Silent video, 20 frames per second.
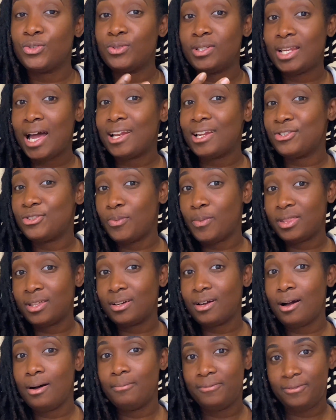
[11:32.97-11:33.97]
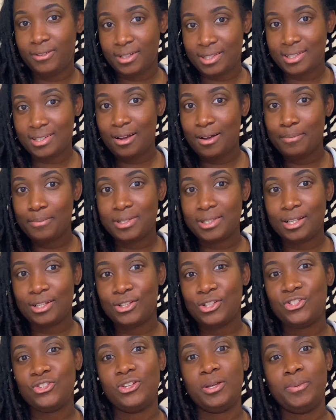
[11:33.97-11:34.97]
that is where the comfort comes in.
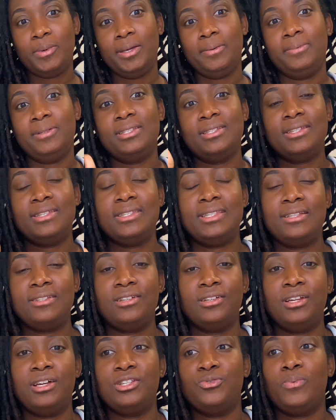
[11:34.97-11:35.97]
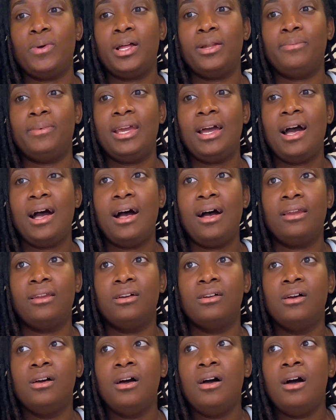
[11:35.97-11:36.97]
So they were able to sit on it when we had
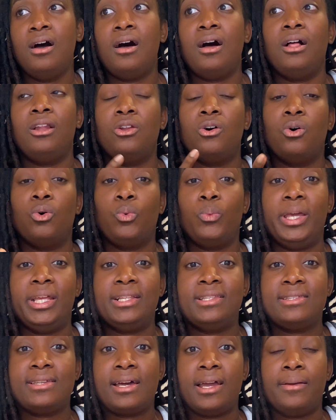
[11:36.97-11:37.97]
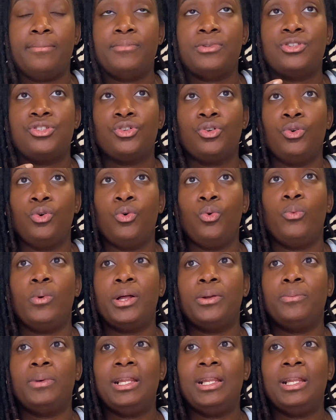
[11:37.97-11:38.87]
a long wait time. So when we